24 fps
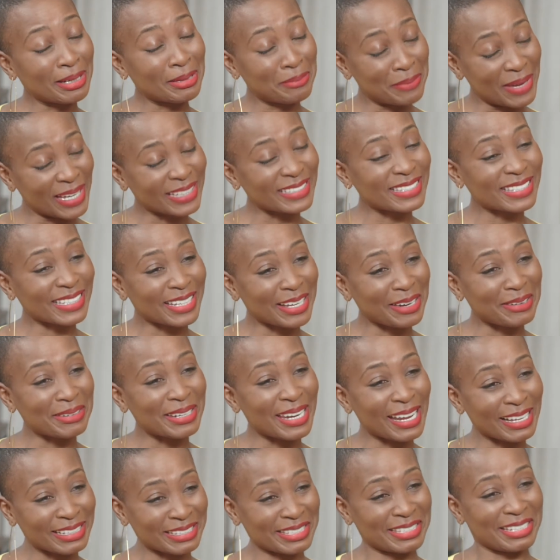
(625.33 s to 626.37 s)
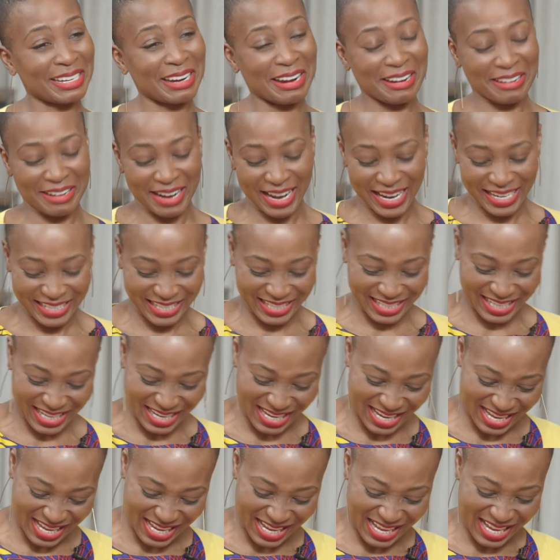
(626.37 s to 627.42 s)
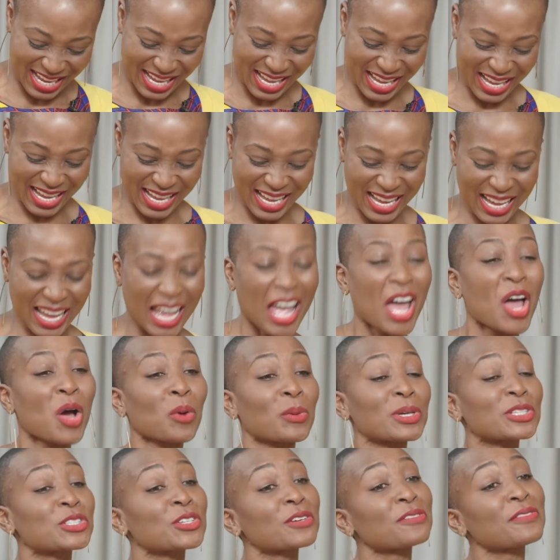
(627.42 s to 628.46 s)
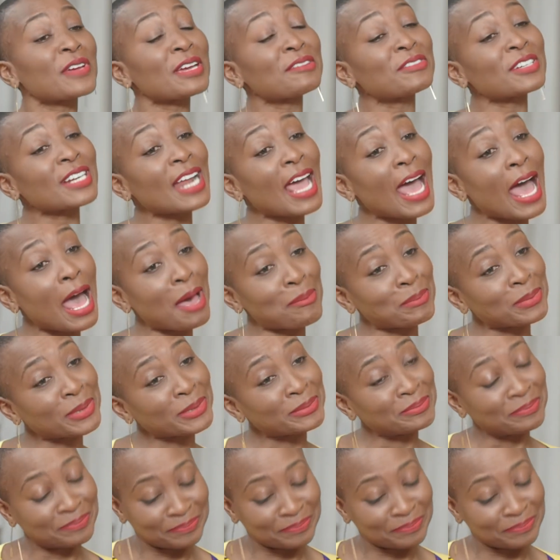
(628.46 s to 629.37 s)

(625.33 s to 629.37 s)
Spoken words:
to Mexico next year, right? What's your favorite app?